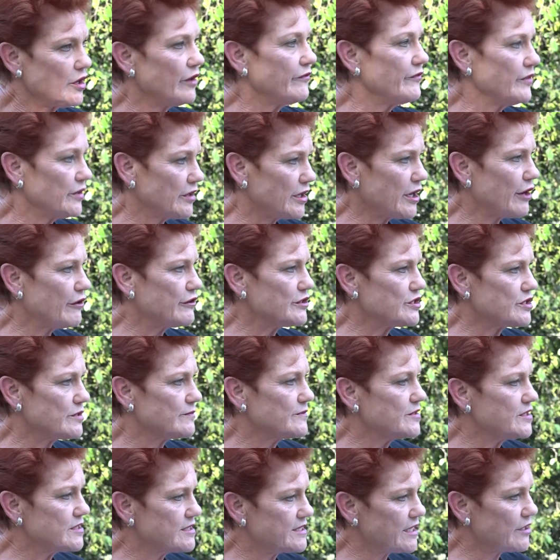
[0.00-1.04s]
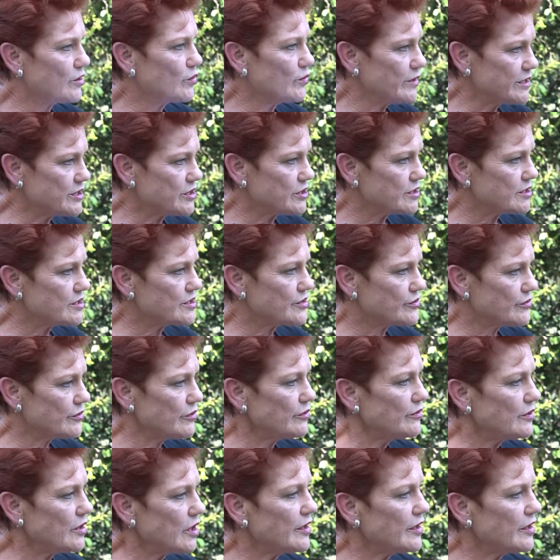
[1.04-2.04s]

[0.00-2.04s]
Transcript: I've encouraged them to send questions through, and